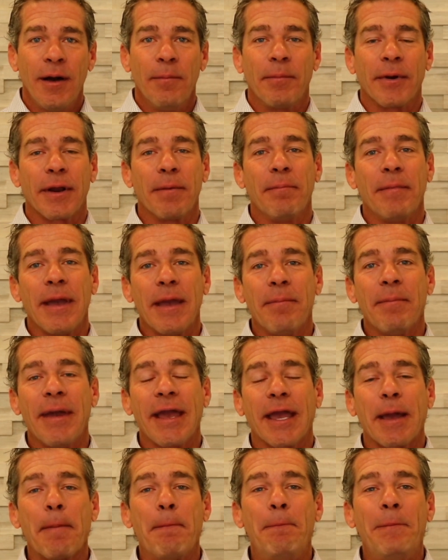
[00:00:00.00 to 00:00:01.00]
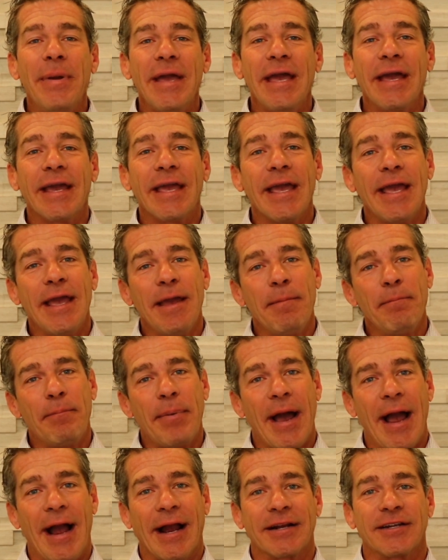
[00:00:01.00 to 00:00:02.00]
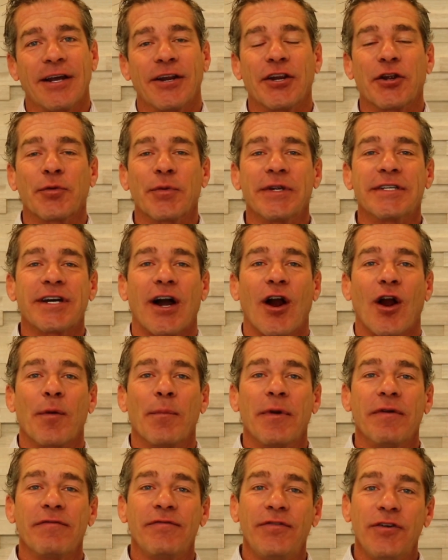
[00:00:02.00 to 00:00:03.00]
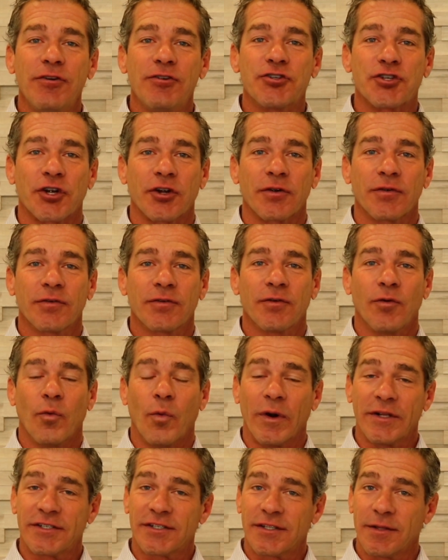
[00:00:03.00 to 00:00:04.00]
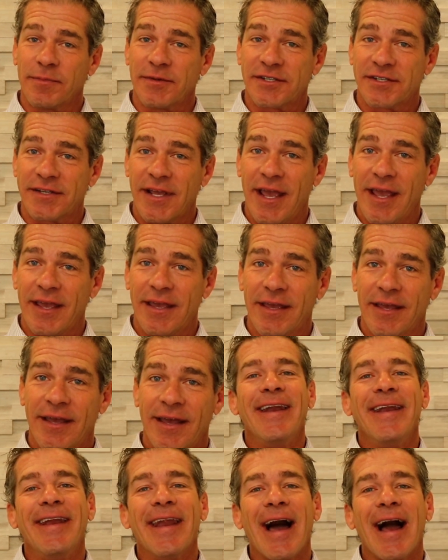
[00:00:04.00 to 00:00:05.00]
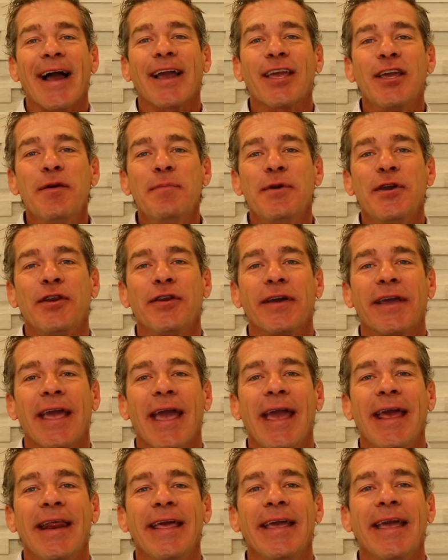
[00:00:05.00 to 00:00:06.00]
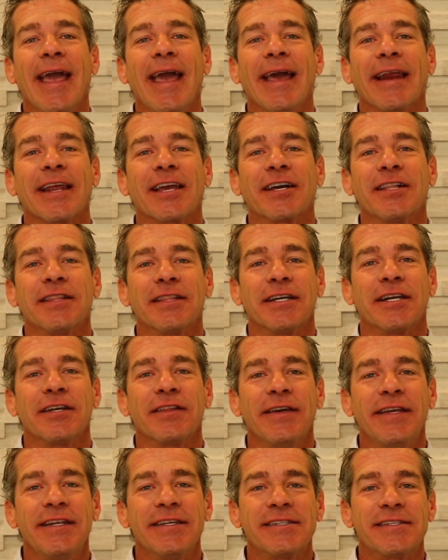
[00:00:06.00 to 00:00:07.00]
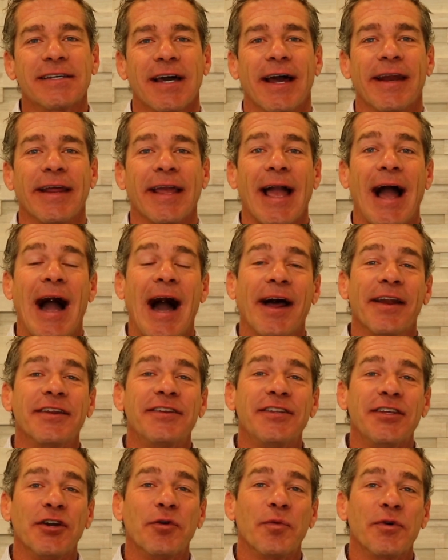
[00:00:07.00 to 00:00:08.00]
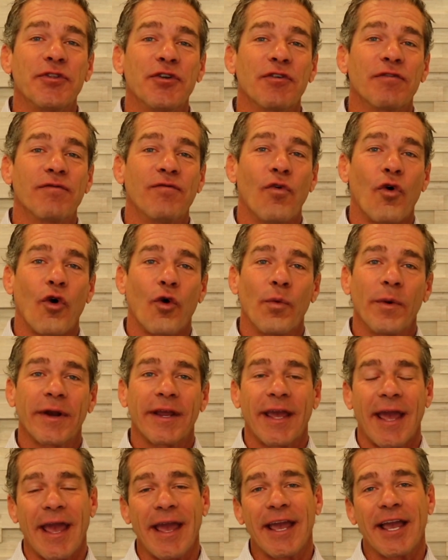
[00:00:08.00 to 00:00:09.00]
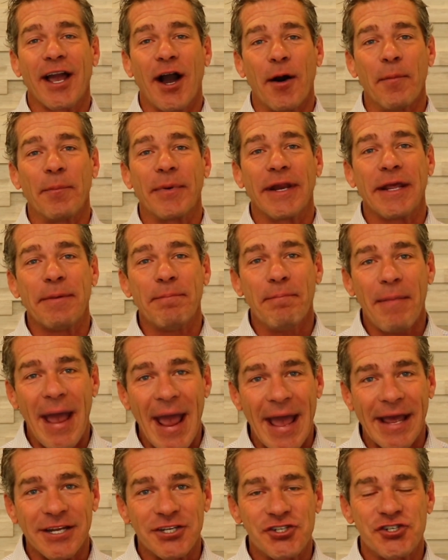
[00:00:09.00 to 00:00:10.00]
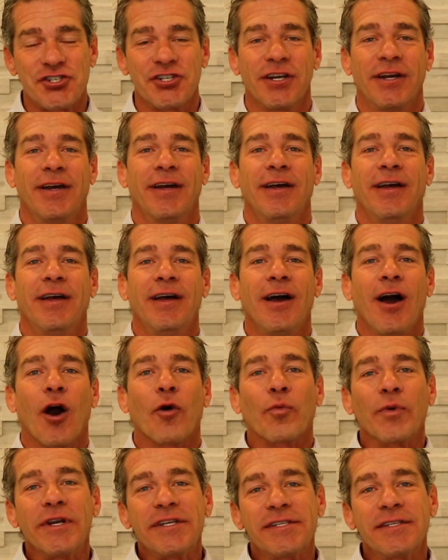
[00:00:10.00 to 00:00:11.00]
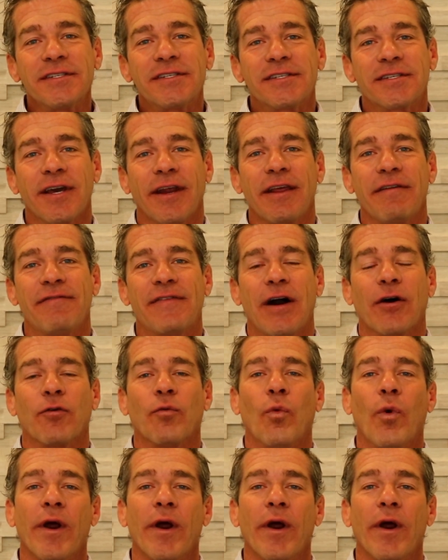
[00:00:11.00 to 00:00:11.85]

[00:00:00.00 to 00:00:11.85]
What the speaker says: but it may make a big impact on your retirement future. What's the mistake? Not communicating and clearly deciding how to deal with your 401k company match. A recent study found